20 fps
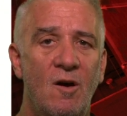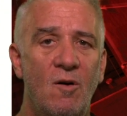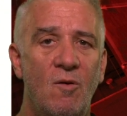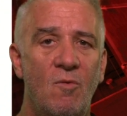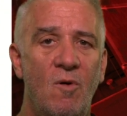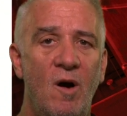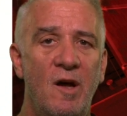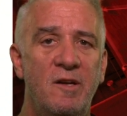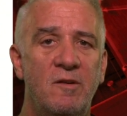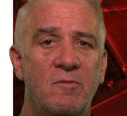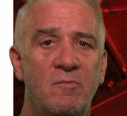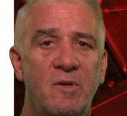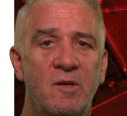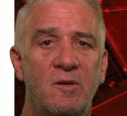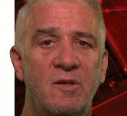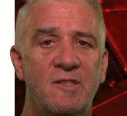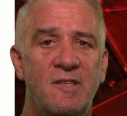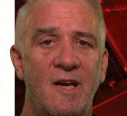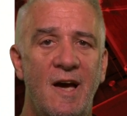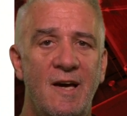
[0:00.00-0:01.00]
Why didn't we
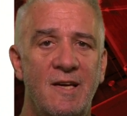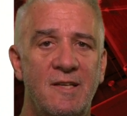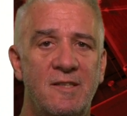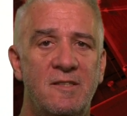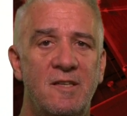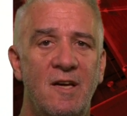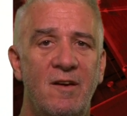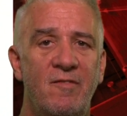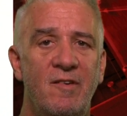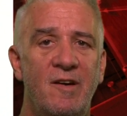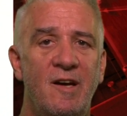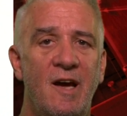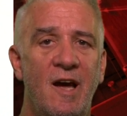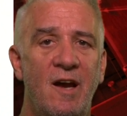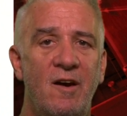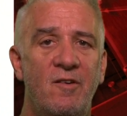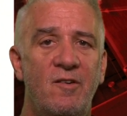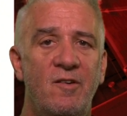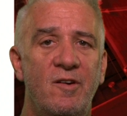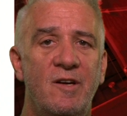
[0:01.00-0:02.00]
say
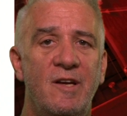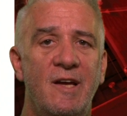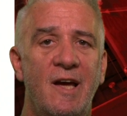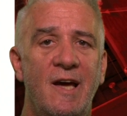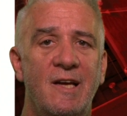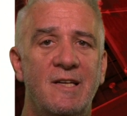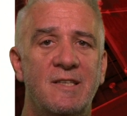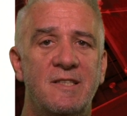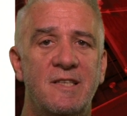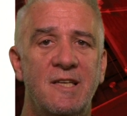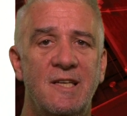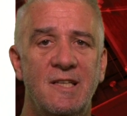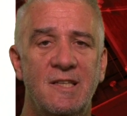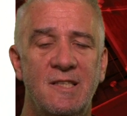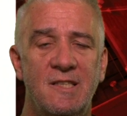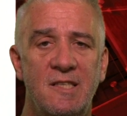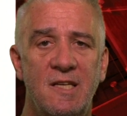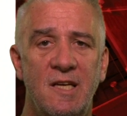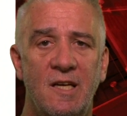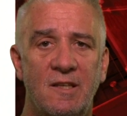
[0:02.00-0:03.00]
716?
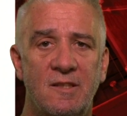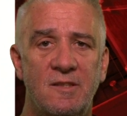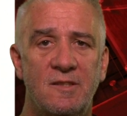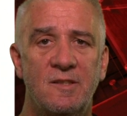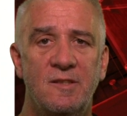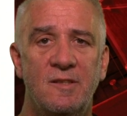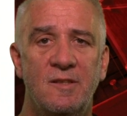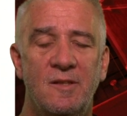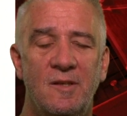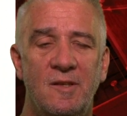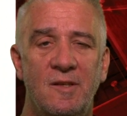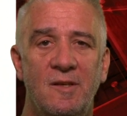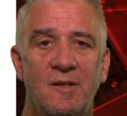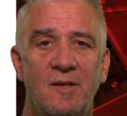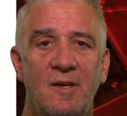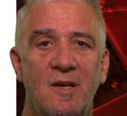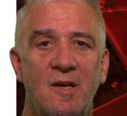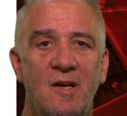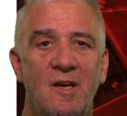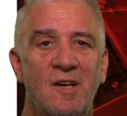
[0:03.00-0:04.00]

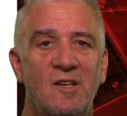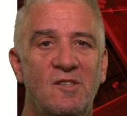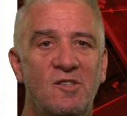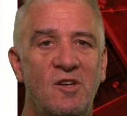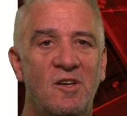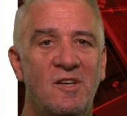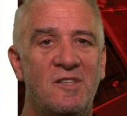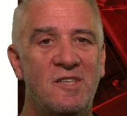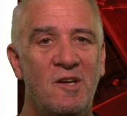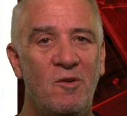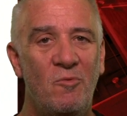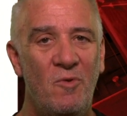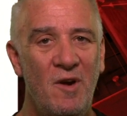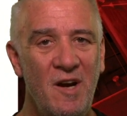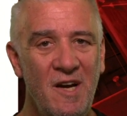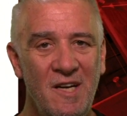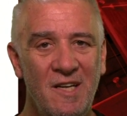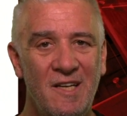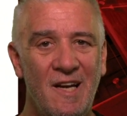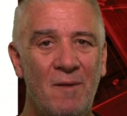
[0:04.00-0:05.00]
So you can see
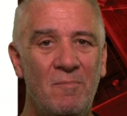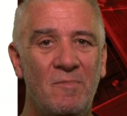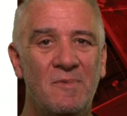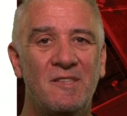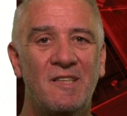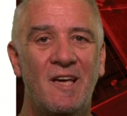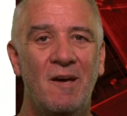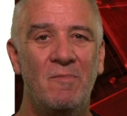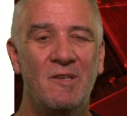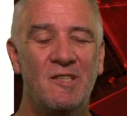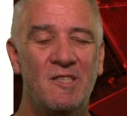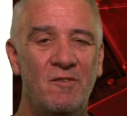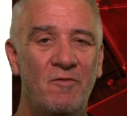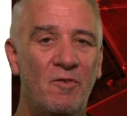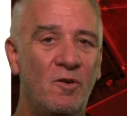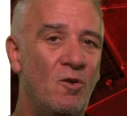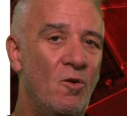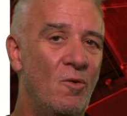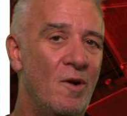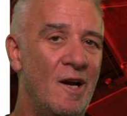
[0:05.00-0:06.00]
reading numbers can be
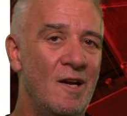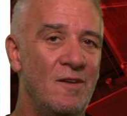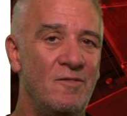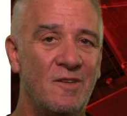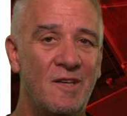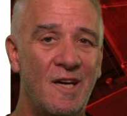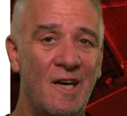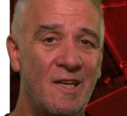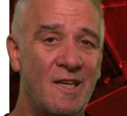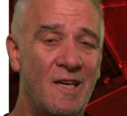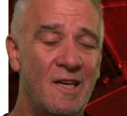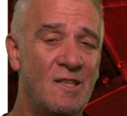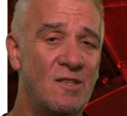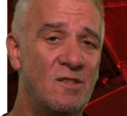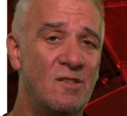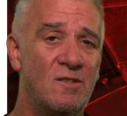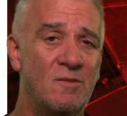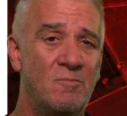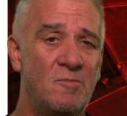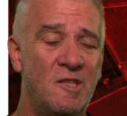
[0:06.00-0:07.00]
difficult, and if you get
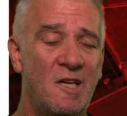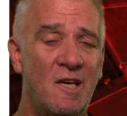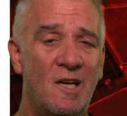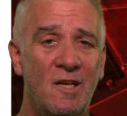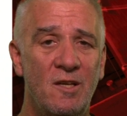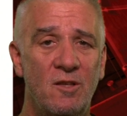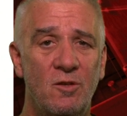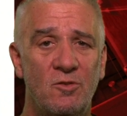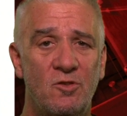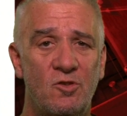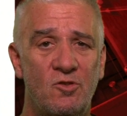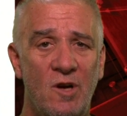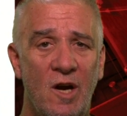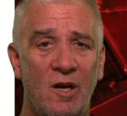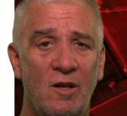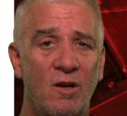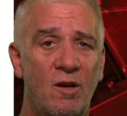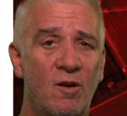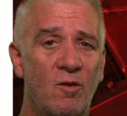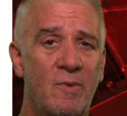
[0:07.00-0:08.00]
kids, particularly who
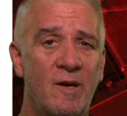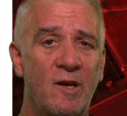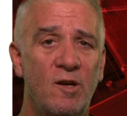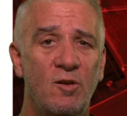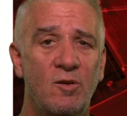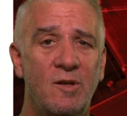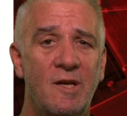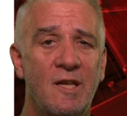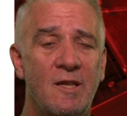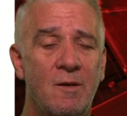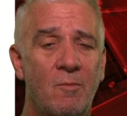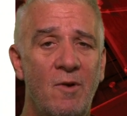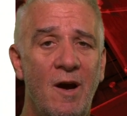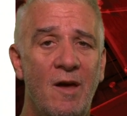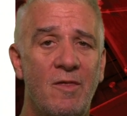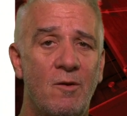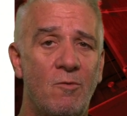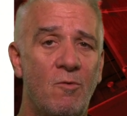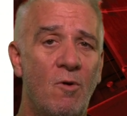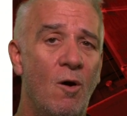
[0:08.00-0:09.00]
struggle a little bit, who get them
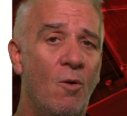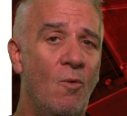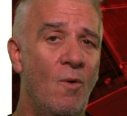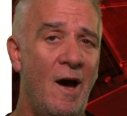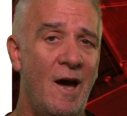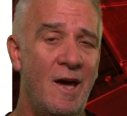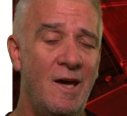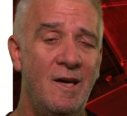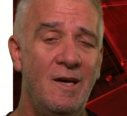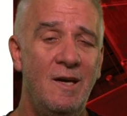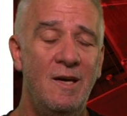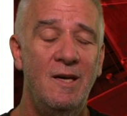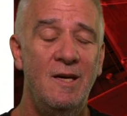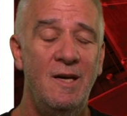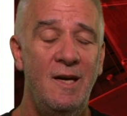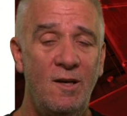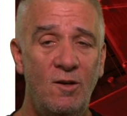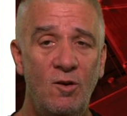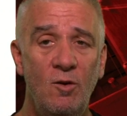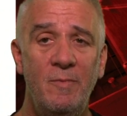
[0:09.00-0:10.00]
around the wrong way,
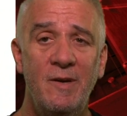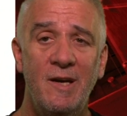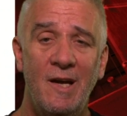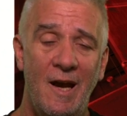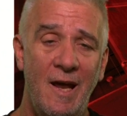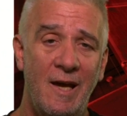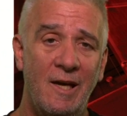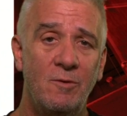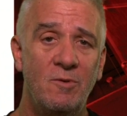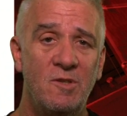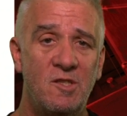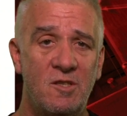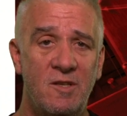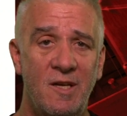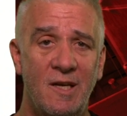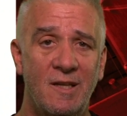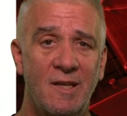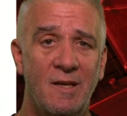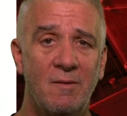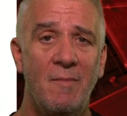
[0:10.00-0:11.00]
it could be a language
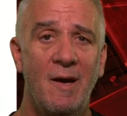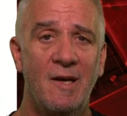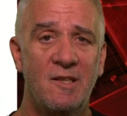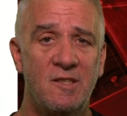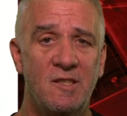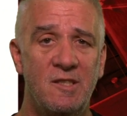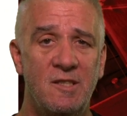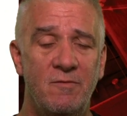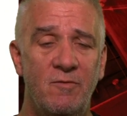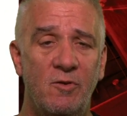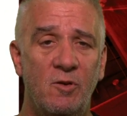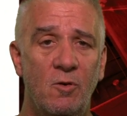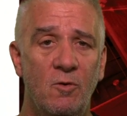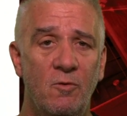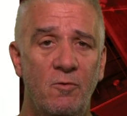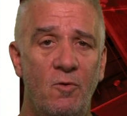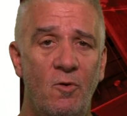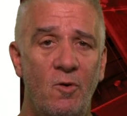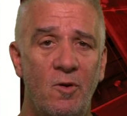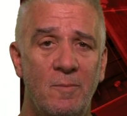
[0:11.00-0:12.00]
thing that makes it difficult
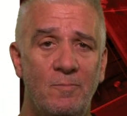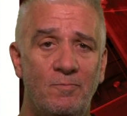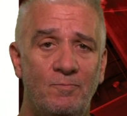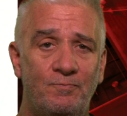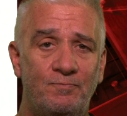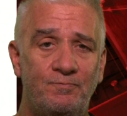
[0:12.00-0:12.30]
for them.